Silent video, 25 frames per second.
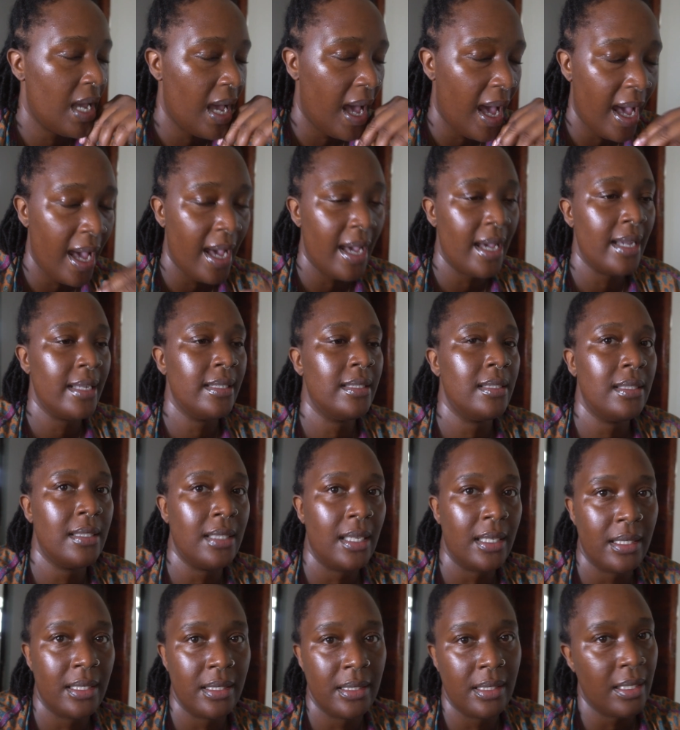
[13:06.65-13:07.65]
I
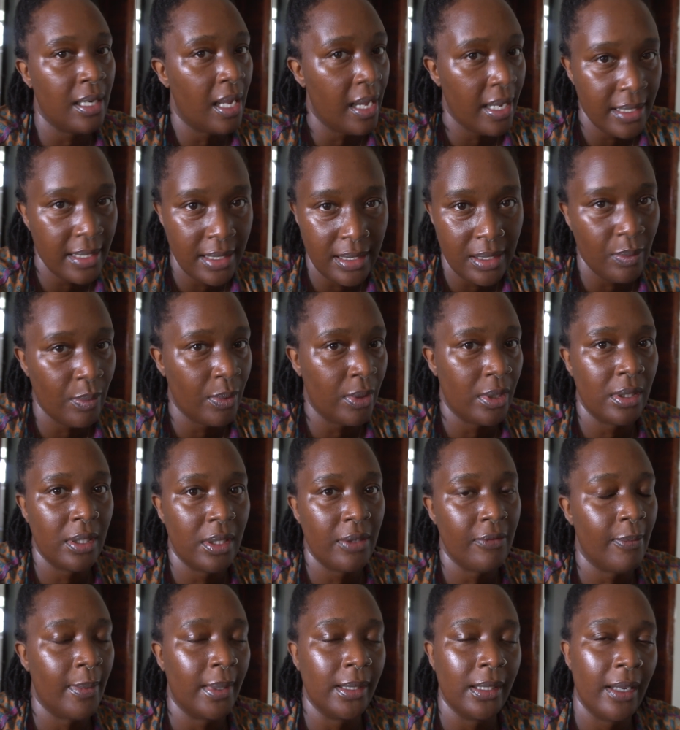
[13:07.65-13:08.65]
decided that I didn't want to
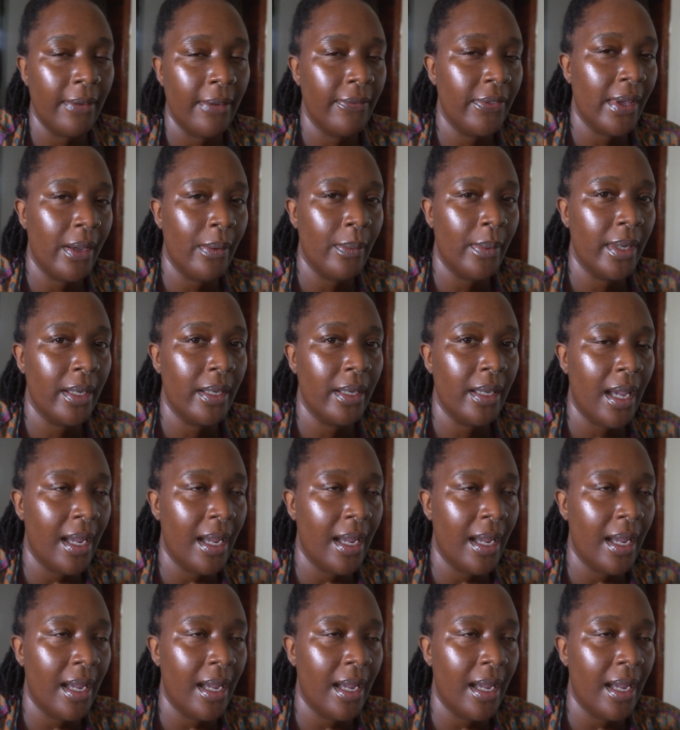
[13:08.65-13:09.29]
live my life that way.